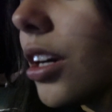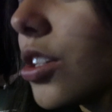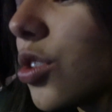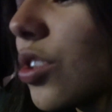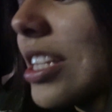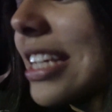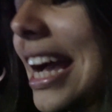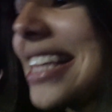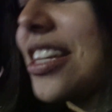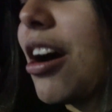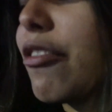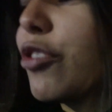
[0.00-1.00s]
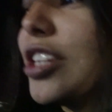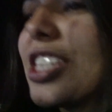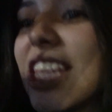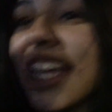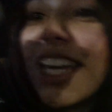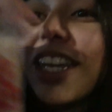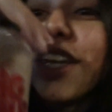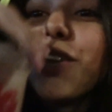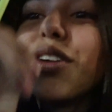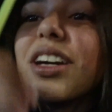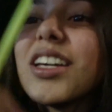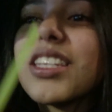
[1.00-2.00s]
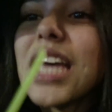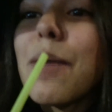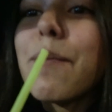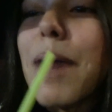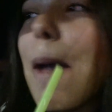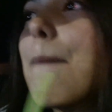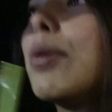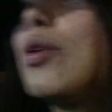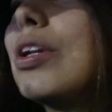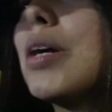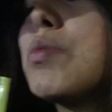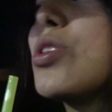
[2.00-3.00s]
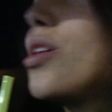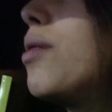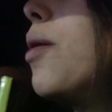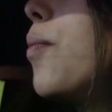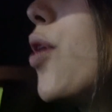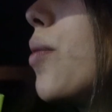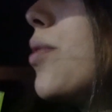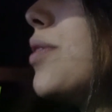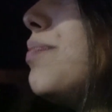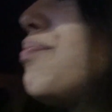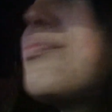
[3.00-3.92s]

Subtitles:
Also, this iced coffee is hitting, you guys. I might pull up to the appointment.